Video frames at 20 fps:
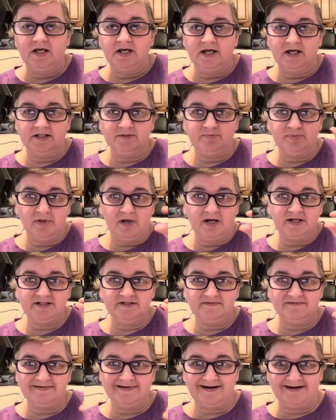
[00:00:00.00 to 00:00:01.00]
It's blocks
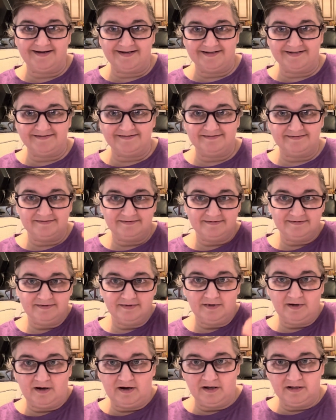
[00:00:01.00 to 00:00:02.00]
of 9
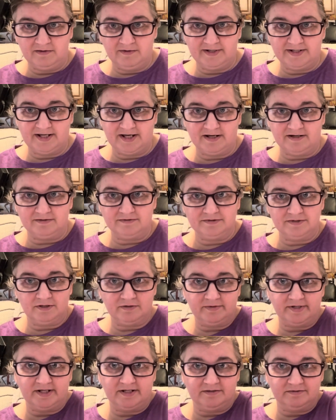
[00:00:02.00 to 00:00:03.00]
all the way down,
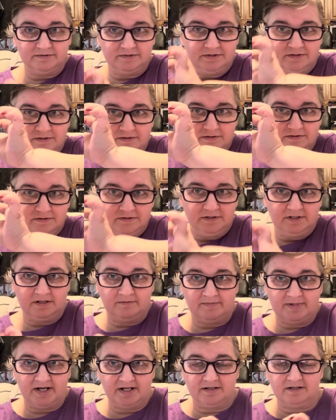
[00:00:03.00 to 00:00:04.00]
around,
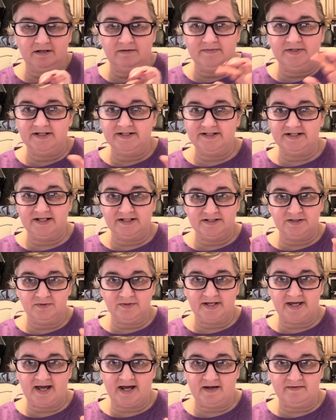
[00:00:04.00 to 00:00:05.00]
and back up. And it's
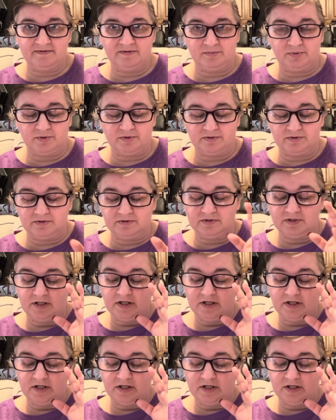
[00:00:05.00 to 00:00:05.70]
only half the border,